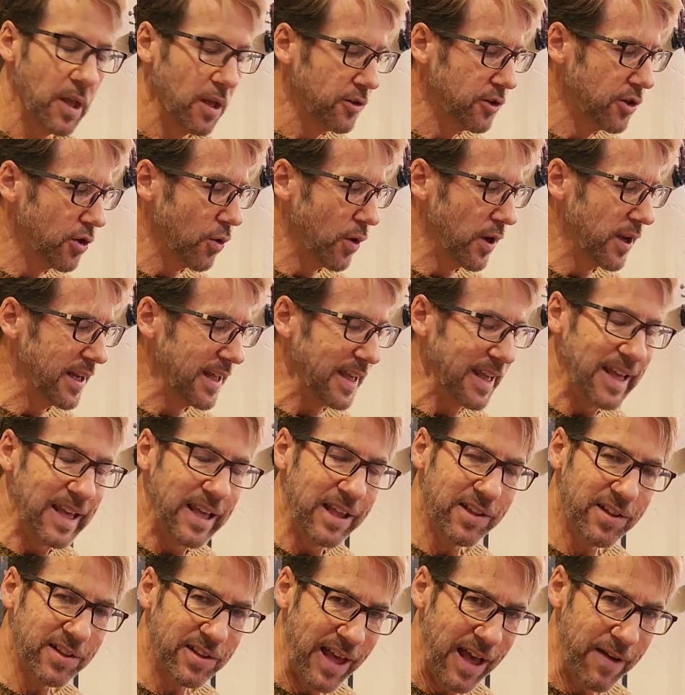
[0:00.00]
To an E
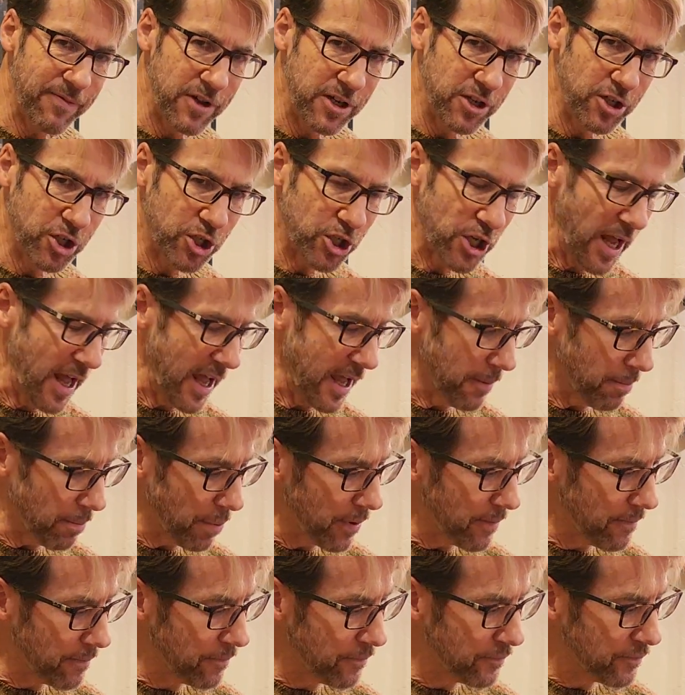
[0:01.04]
D7 shape.
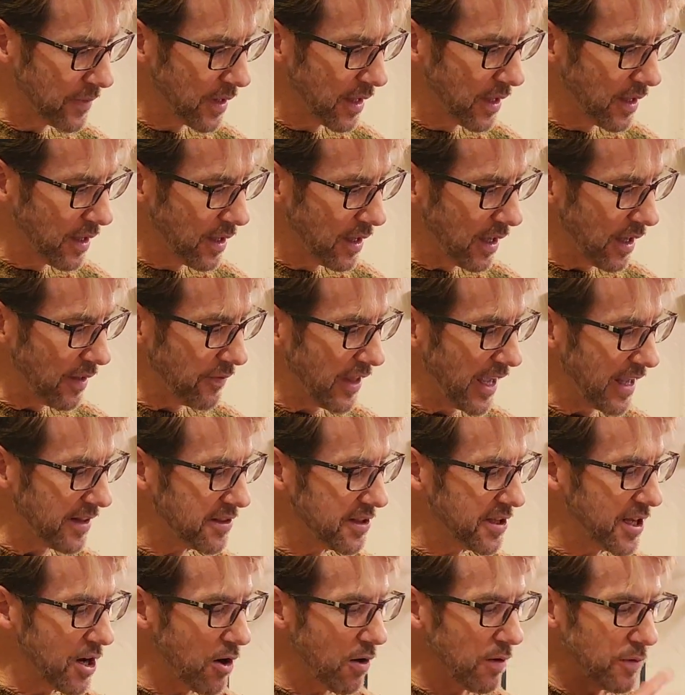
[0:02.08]
And that's
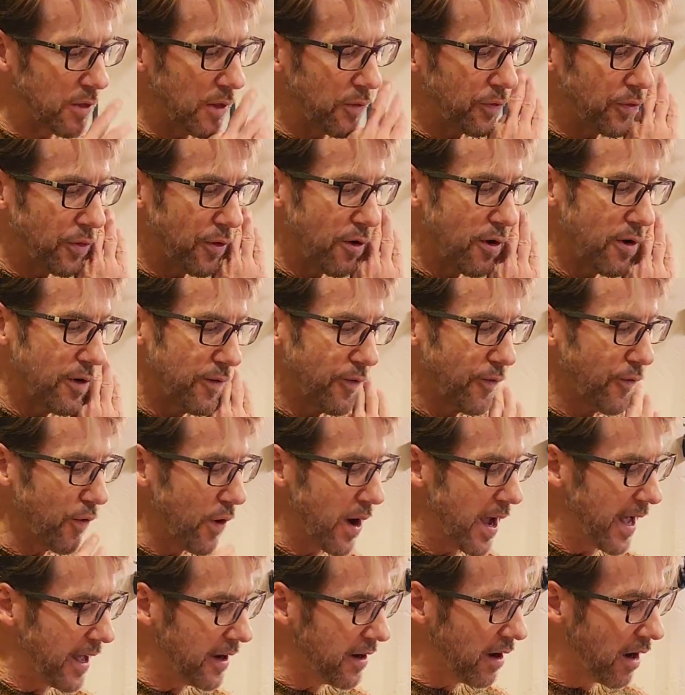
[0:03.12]
here at the 3rd
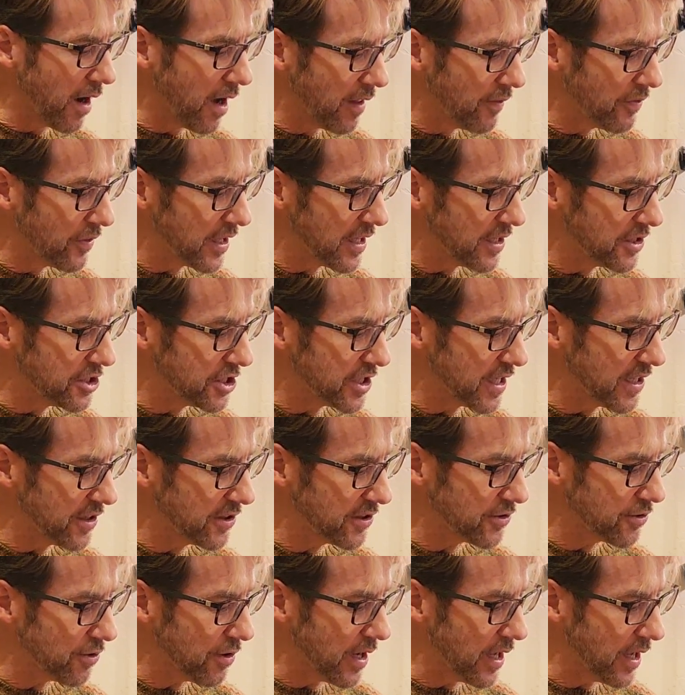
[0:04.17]
fret on the G
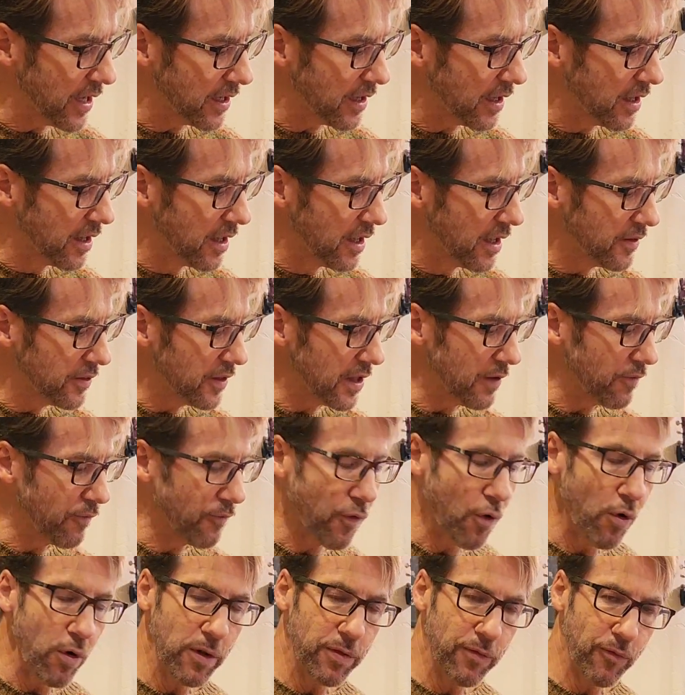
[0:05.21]
string, the
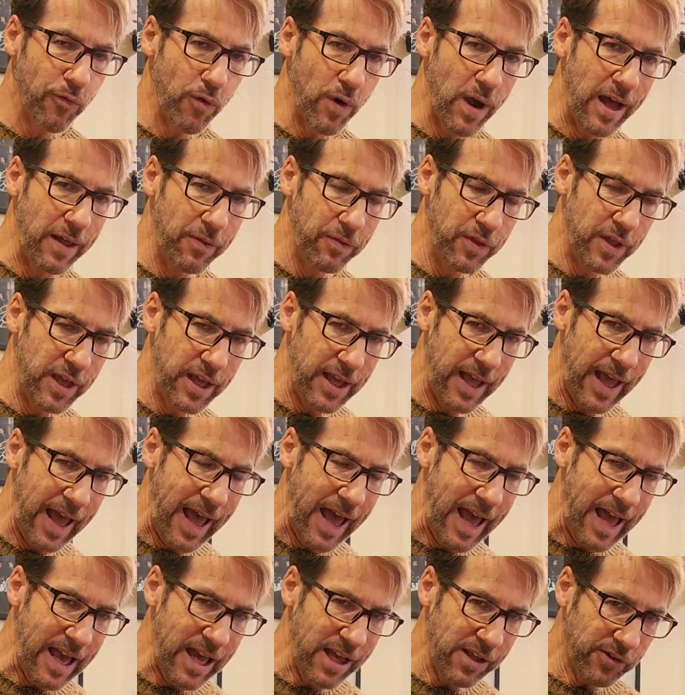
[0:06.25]
4th fret, the
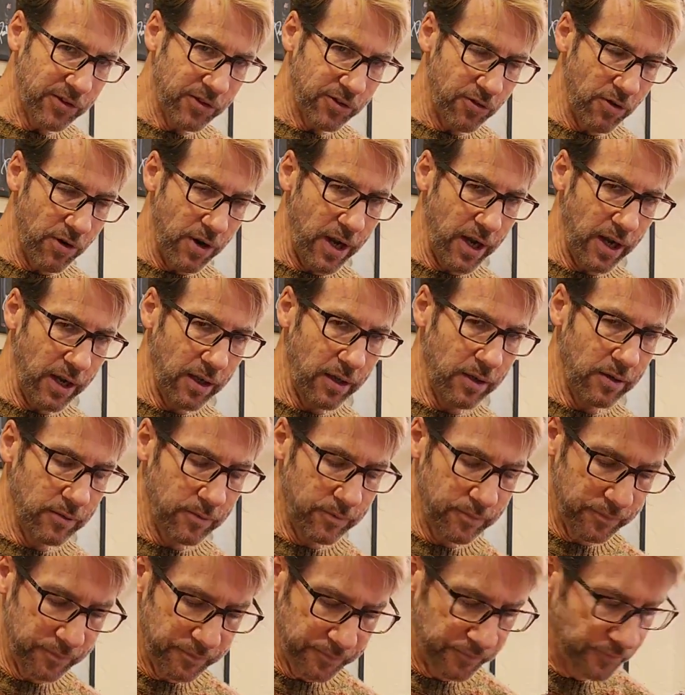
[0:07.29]
A string.
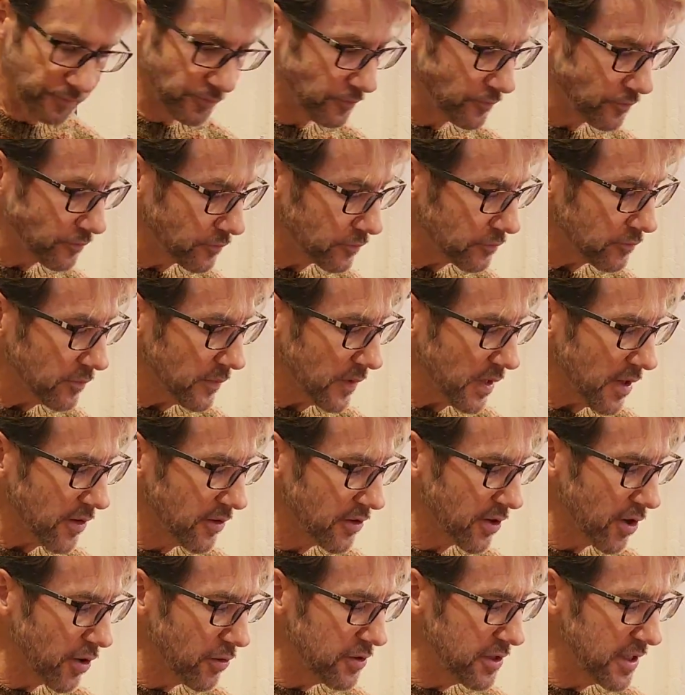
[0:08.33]

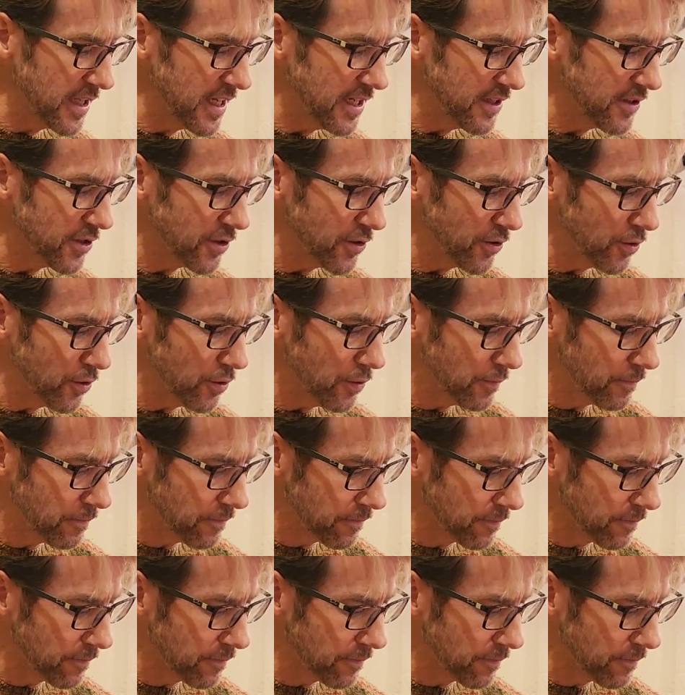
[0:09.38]
So D2.